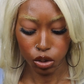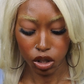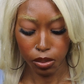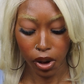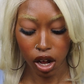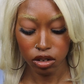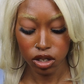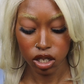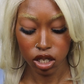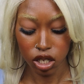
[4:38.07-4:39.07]
The bottle
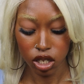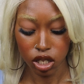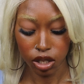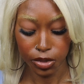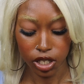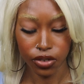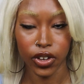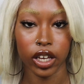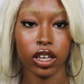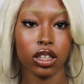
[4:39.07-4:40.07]
is, let me see if I
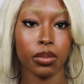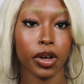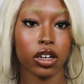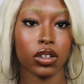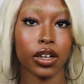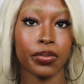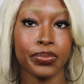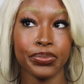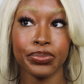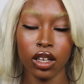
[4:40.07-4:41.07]
can get the bottle.
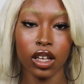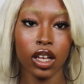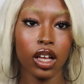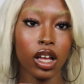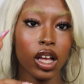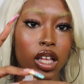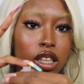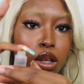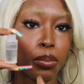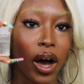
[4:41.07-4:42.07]

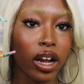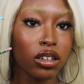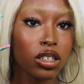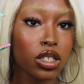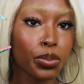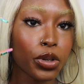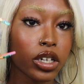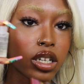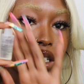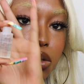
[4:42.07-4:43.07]
The bottle is
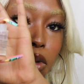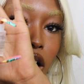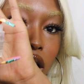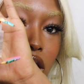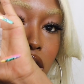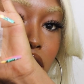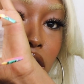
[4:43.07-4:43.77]
pretty small.